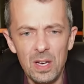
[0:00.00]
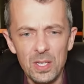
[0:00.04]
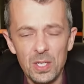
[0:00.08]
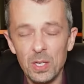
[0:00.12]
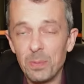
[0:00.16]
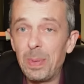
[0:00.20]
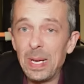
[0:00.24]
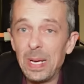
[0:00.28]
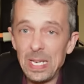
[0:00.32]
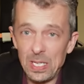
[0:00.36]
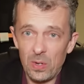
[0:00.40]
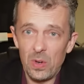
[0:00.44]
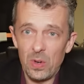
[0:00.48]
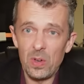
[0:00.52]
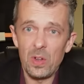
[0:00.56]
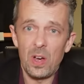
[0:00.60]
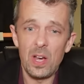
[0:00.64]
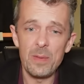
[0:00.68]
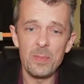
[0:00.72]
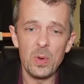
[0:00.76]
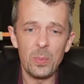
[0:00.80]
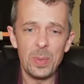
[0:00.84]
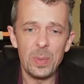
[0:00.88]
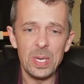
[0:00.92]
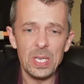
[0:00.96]
Uh, so it's based on a
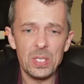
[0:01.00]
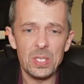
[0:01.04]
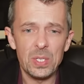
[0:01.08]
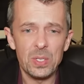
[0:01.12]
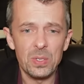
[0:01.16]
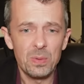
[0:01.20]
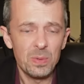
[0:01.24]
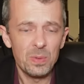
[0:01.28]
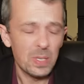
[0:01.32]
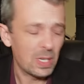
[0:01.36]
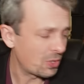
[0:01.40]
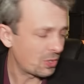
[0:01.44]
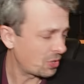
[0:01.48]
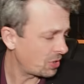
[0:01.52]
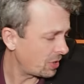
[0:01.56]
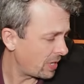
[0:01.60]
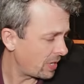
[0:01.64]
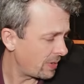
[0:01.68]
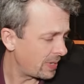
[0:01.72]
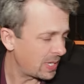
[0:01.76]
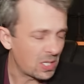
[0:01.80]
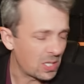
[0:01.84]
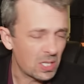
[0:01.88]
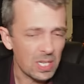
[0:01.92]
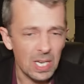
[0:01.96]
nine mil pistol, I'll show
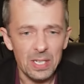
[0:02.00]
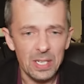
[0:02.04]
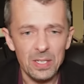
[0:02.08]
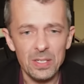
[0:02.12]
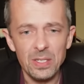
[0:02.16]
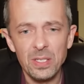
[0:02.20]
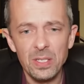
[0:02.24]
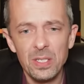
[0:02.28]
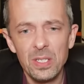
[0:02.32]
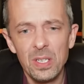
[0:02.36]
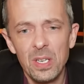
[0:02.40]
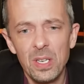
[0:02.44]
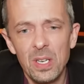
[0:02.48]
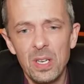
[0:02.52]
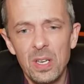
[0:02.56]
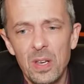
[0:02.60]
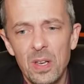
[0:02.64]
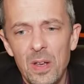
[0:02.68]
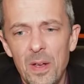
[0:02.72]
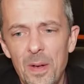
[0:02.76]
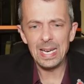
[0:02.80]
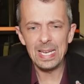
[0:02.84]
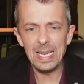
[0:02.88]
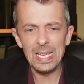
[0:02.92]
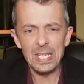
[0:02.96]
you in a second.
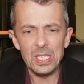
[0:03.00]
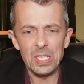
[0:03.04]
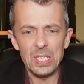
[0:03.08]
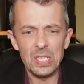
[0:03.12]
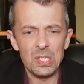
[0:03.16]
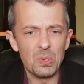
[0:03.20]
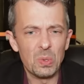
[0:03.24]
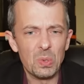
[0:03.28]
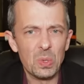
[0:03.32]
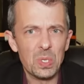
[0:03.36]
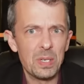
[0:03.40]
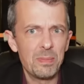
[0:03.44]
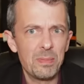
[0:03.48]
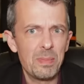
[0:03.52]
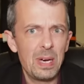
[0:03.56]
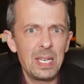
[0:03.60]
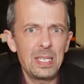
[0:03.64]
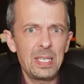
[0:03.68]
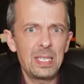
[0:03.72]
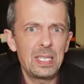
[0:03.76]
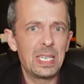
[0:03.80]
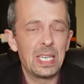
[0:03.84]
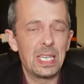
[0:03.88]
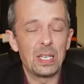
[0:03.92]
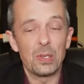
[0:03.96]
And it's
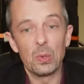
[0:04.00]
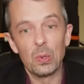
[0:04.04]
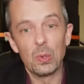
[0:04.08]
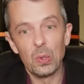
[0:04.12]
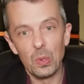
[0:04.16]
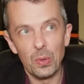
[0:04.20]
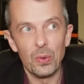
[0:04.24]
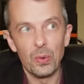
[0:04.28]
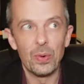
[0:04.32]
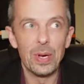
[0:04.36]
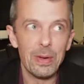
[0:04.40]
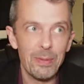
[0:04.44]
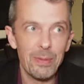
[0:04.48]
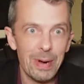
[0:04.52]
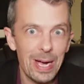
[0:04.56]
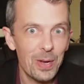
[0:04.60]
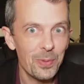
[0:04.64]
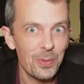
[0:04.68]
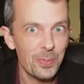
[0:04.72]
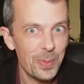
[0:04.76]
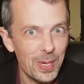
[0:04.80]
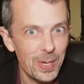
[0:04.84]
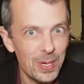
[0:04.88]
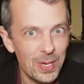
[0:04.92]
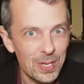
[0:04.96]
automatic, all three
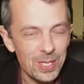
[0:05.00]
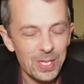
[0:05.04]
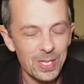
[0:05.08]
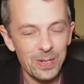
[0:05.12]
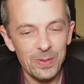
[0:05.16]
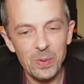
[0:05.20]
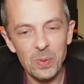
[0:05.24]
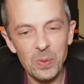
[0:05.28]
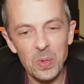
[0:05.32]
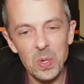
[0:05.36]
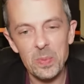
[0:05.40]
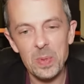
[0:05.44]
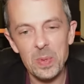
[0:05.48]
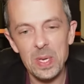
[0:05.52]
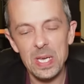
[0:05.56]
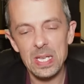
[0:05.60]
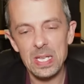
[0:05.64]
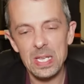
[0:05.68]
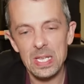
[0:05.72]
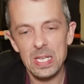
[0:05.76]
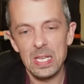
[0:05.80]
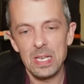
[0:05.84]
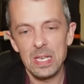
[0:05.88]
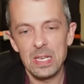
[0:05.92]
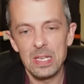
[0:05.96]
round burst if you want to
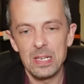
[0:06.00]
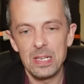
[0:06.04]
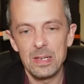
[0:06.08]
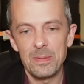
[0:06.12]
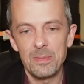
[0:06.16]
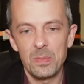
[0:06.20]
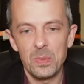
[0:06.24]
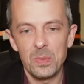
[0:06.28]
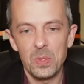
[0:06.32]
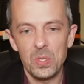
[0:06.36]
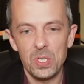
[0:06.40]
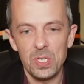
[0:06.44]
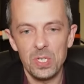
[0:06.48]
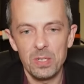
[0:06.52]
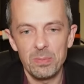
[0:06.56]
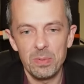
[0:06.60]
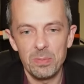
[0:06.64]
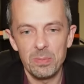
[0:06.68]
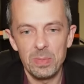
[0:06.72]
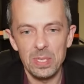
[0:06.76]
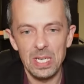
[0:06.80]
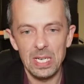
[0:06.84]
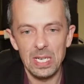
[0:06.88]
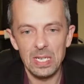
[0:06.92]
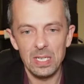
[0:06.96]
be um,
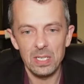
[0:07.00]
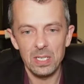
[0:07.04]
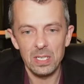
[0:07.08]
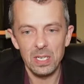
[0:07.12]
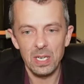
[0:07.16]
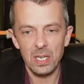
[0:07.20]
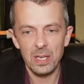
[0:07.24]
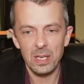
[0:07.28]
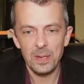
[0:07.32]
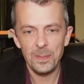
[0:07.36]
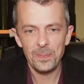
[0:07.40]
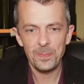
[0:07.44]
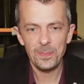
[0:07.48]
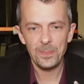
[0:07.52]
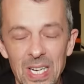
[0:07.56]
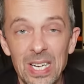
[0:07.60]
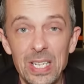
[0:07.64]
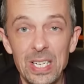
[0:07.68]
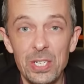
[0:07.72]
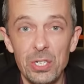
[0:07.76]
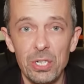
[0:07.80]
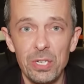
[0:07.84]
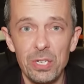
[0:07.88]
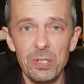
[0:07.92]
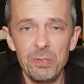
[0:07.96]
super pedantic, and
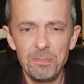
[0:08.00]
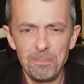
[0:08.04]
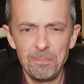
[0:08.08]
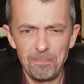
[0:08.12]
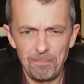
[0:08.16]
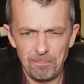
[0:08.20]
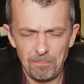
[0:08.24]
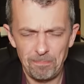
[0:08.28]
I do.